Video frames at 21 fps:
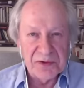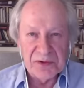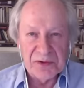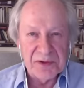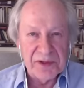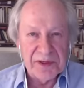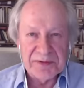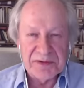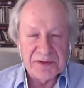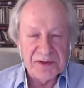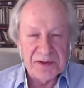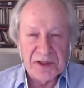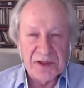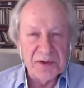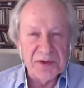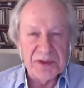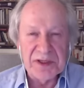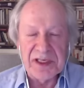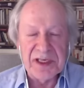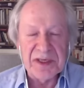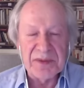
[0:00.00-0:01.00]
you have to
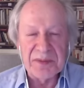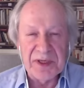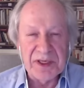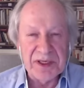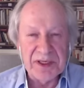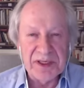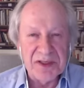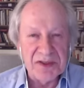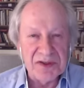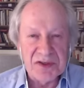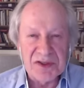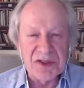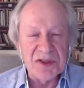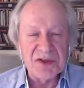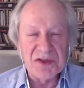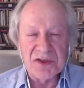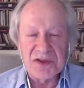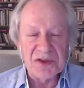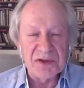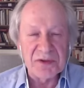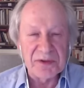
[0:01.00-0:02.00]
know in meetings
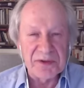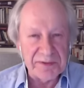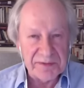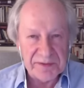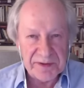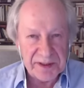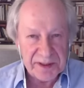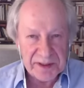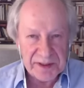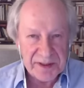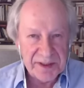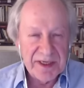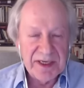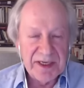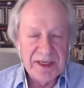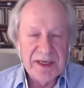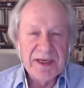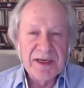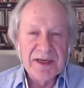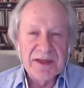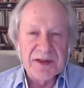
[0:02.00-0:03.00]
he's terrific.
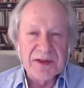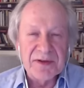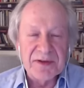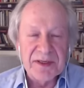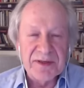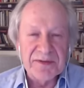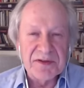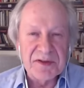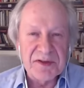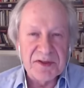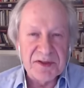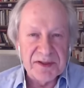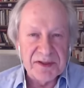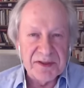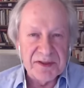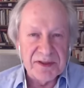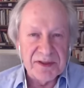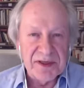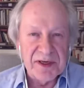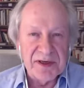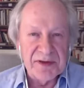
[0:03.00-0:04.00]
They're
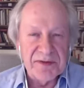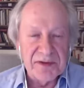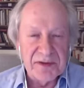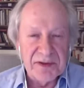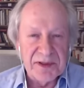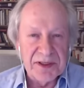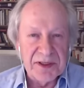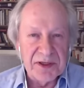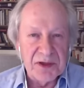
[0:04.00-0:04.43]
obviously covering